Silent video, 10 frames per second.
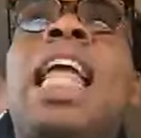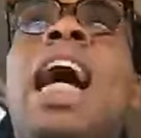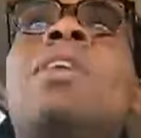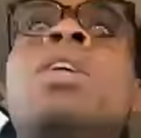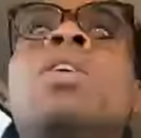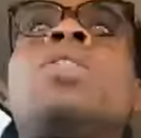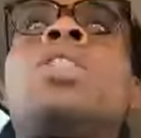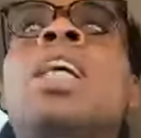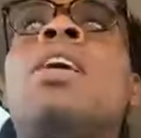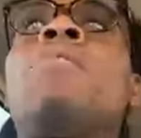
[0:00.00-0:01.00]
allow
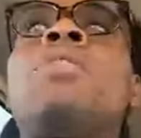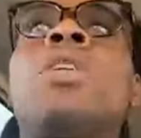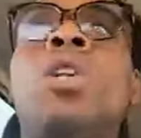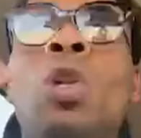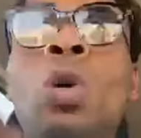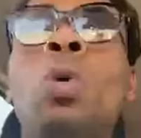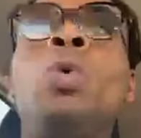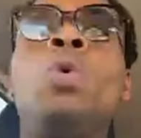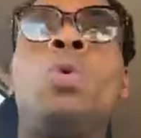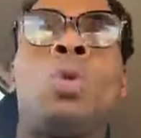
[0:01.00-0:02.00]
yourself to
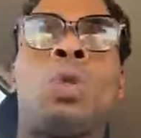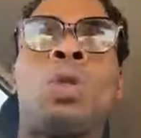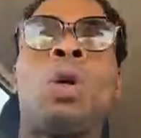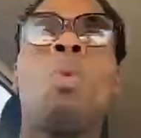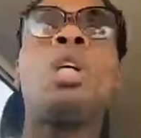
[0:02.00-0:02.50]
lose